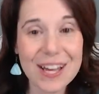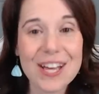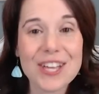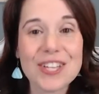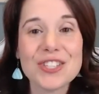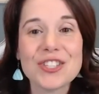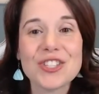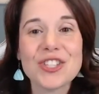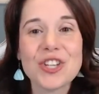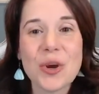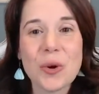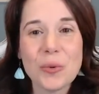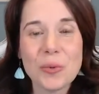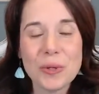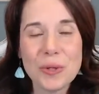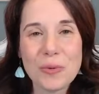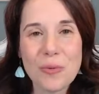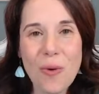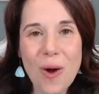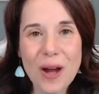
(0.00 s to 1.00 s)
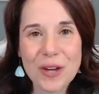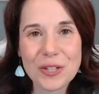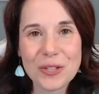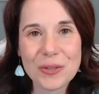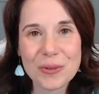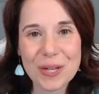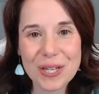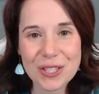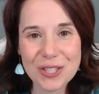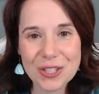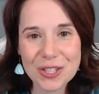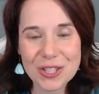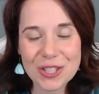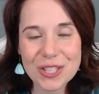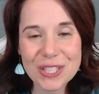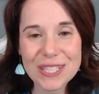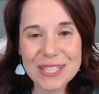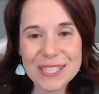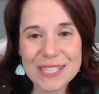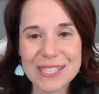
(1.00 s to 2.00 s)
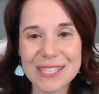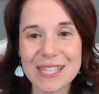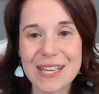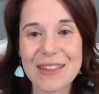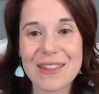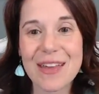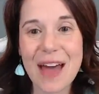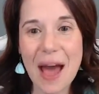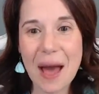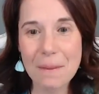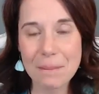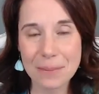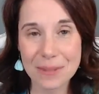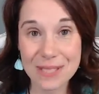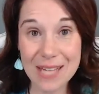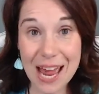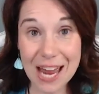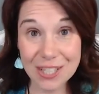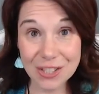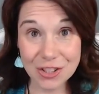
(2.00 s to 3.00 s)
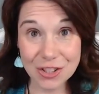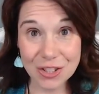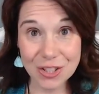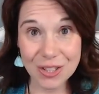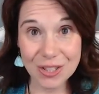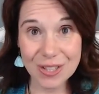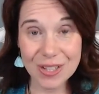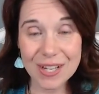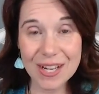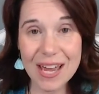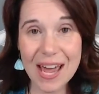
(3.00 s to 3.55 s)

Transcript: So we want to increase that potential.